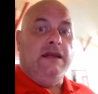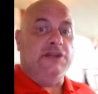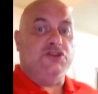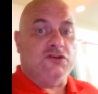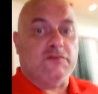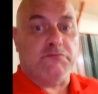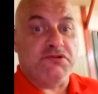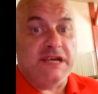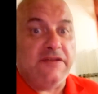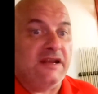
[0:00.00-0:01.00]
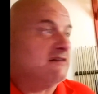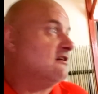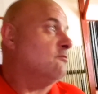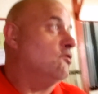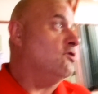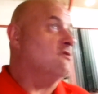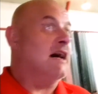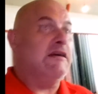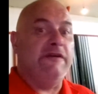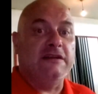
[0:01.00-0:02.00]
it's just breathing a lot more
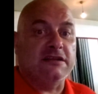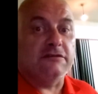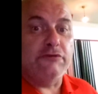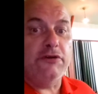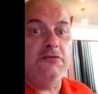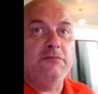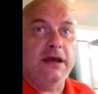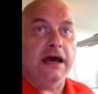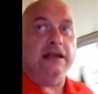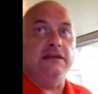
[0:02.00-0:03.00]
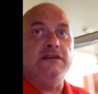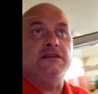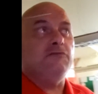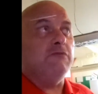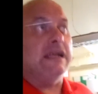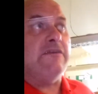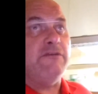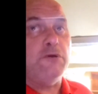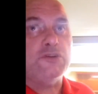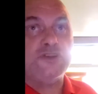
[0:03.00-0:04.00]
life into the room, and when
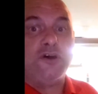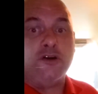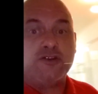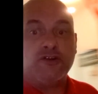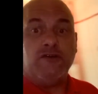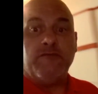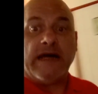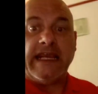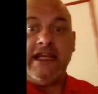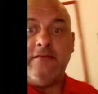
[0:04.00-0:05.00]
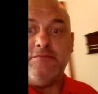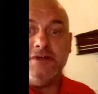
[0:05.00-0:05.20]
everyone starts to come back in and